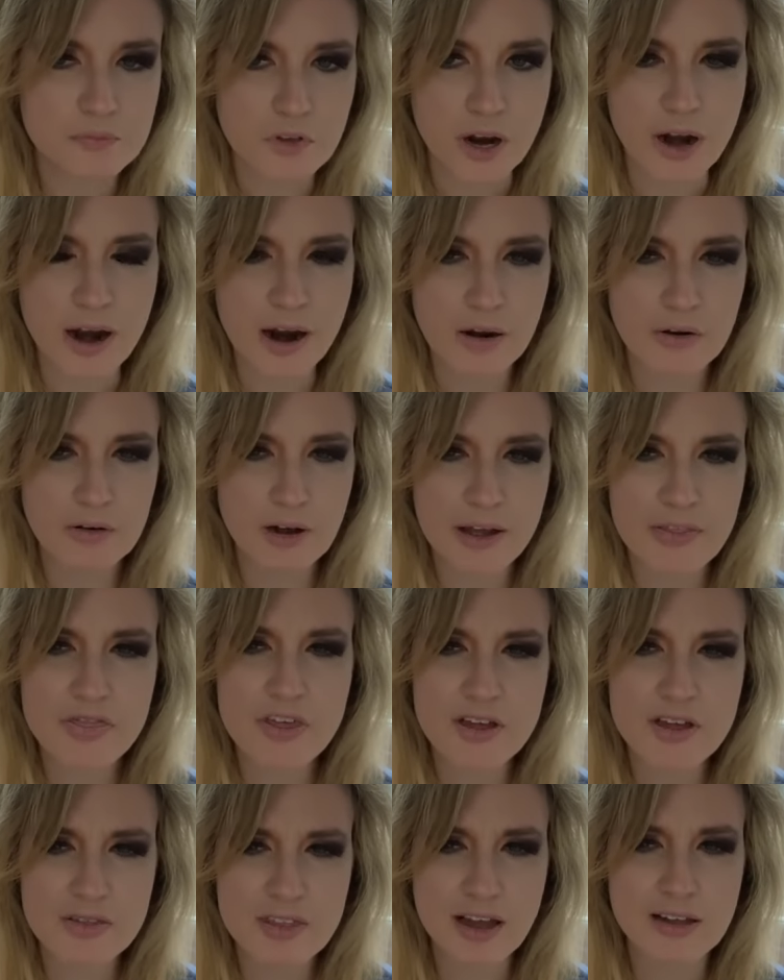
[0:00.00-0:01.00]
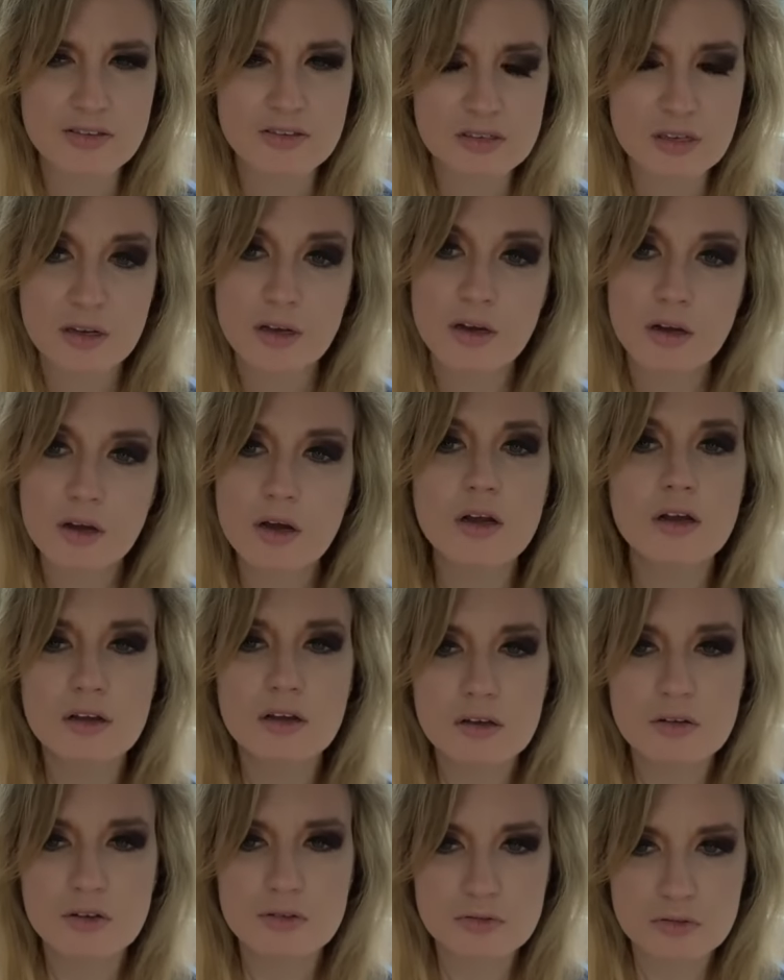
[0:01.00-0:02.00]
You know, I think that's
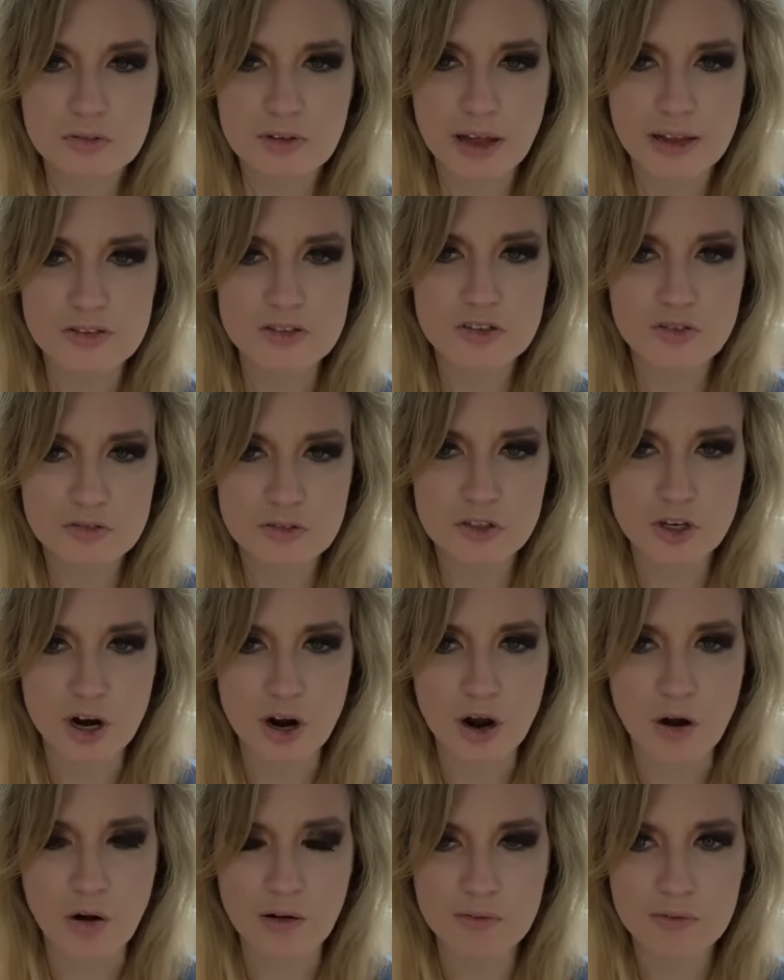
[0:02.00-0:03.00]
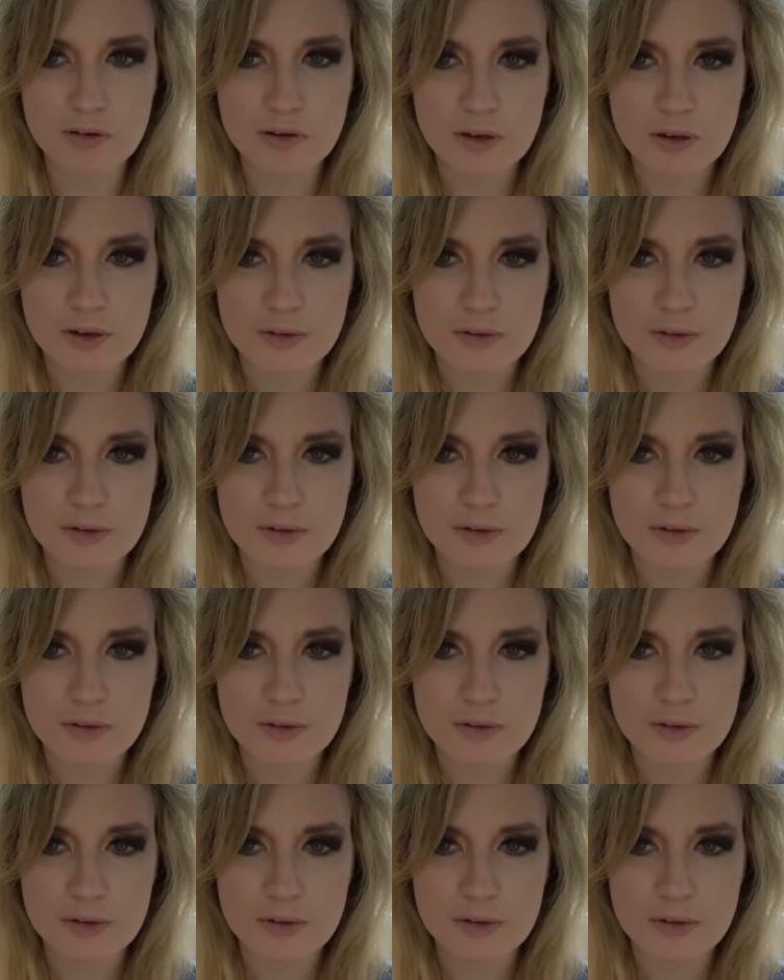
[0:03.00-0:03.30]
that's you know,